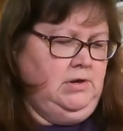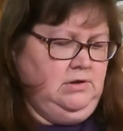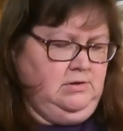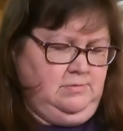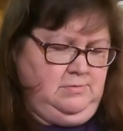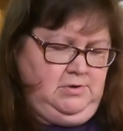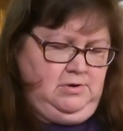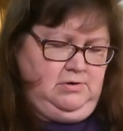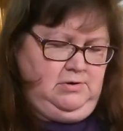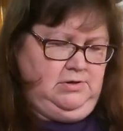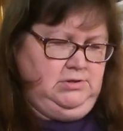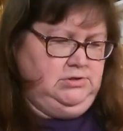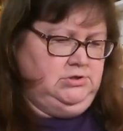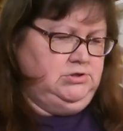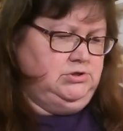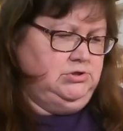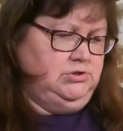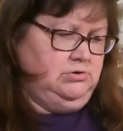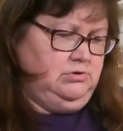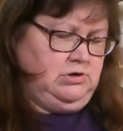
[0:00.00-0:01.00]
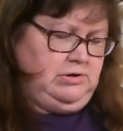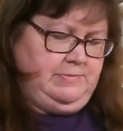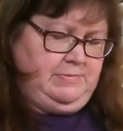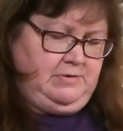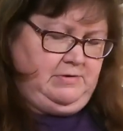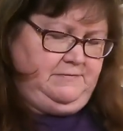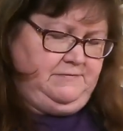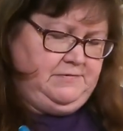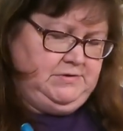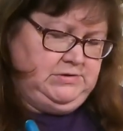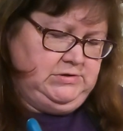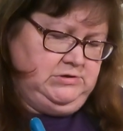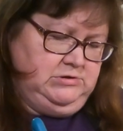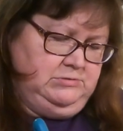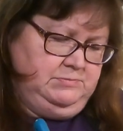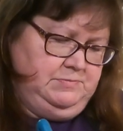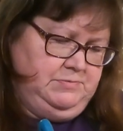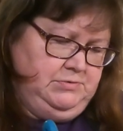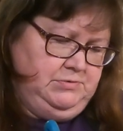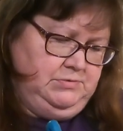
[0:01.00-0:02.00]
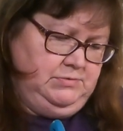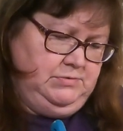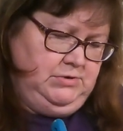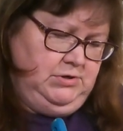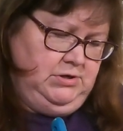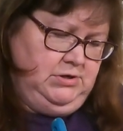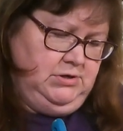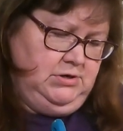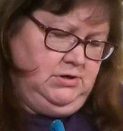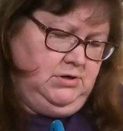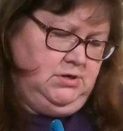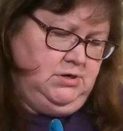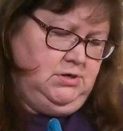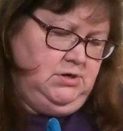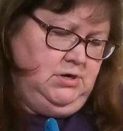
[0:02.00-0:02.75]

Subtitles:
me go ahead and scrape off the spoon here.